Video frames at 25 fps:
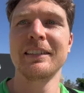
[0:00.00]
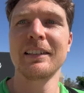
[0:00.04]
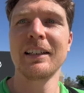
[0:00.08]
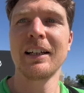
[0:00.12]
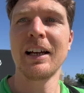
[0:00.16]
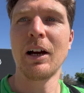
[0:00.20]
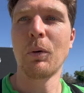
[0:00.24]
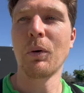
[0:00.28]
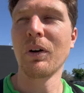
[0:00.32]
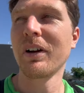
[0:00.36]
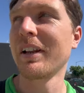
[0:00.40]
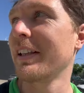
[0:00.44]
I
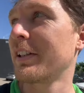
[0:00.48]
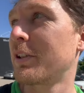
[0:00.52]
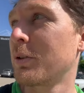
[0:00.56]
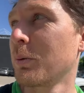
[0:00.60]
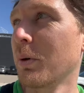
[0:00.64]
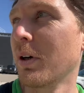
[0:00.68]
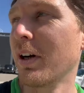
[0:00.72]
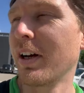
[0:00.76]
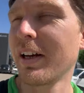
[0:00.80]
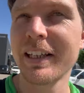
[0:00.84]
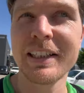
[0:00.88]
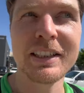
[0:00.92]
want it to
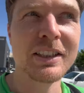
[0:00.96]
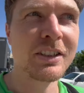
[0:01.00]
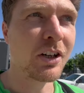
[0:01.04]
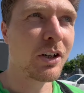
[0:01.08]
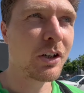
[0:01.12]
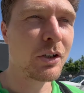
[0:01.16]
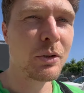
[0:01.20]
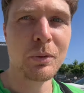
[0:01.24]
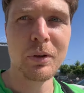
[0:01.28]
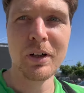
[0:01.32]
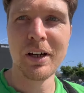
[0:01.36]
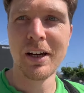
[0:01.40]
work. It's not going
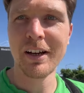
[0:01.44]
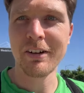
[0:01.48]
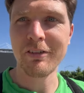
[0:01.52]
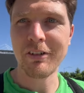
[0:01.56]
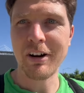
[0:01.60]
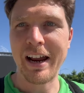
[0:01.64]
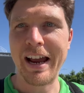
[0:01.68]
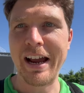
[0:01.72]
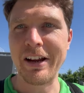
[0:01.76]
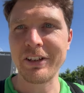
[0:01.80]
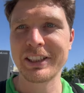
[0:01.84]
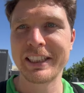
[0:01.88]
to work.
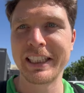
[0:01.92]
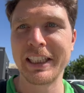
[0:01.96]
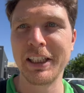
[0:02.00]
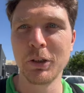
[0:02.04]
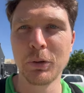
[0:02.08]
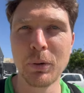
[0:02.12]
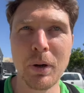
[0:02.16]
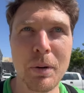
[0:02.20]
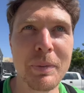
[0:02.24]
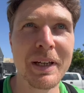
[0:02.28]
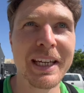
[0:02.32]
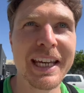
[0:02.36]
Right, I'll see you
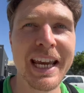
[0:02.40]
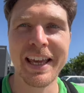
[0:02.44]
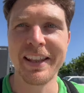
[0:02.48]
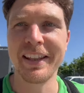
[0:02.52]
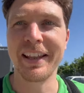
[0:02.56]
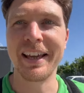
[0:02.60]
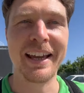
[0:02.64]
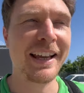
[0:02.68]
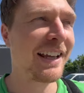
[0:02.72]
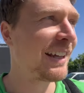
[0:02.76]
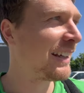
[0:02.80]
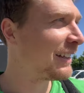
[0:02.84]
when we get
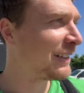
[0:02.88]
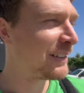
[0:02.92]
there.